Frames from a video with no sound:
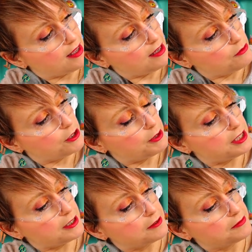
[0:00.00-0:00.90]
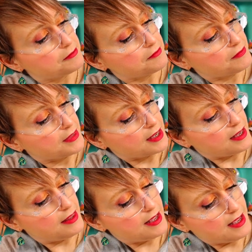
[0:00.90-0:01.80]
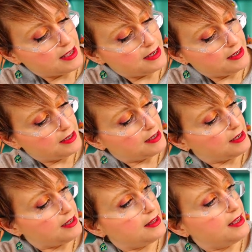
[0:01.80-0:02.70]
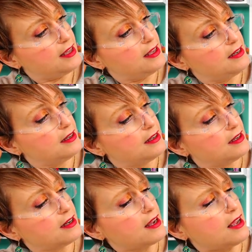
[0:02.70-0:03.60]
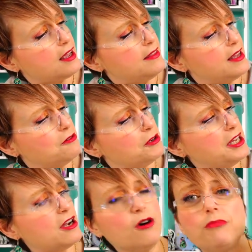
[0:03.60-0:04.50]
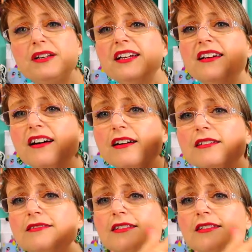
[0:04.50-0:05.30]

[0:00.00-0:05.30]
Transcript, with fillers: then what do we do? And then, and then, and then we open here.